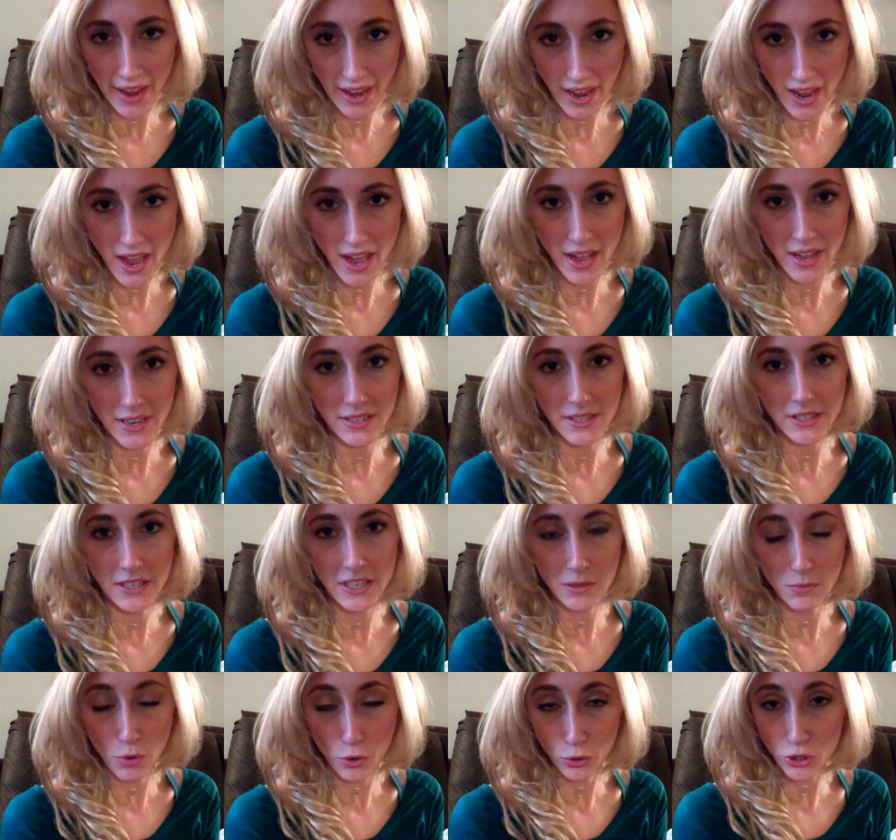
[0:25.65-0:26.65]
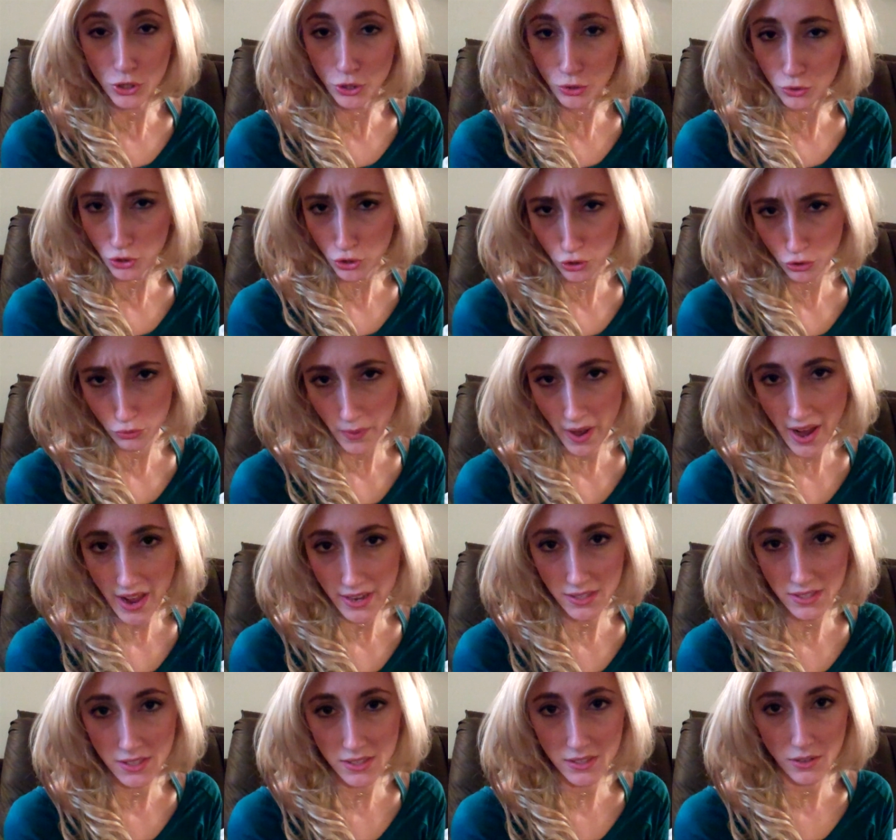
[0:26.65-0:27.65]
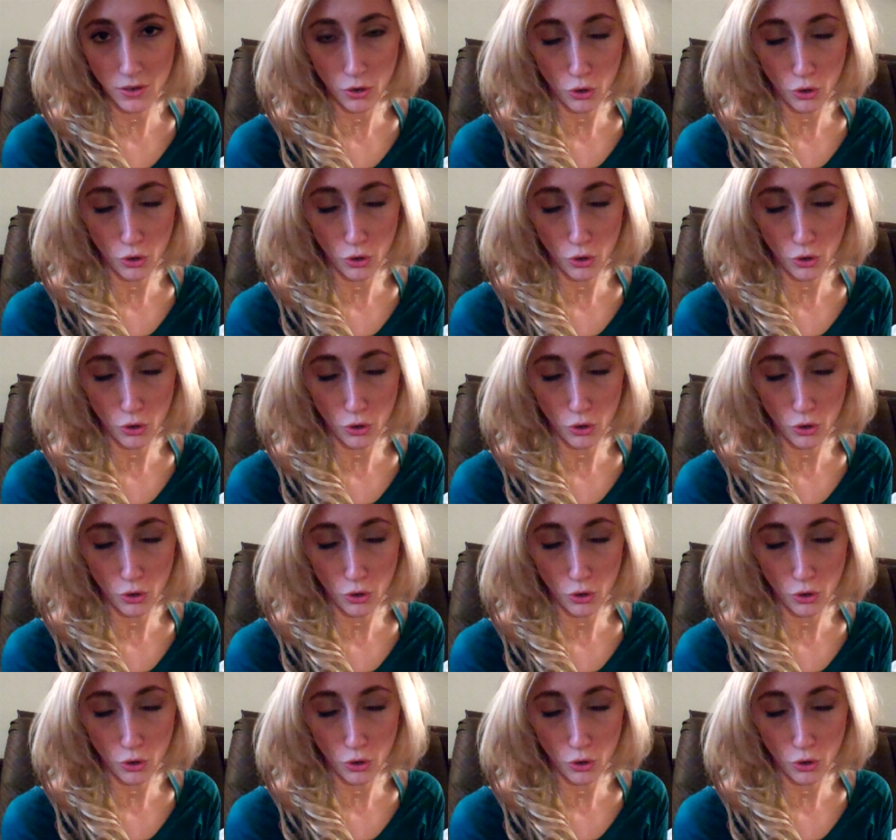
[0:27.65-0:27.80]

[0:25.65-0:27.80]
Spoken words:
and emotional stress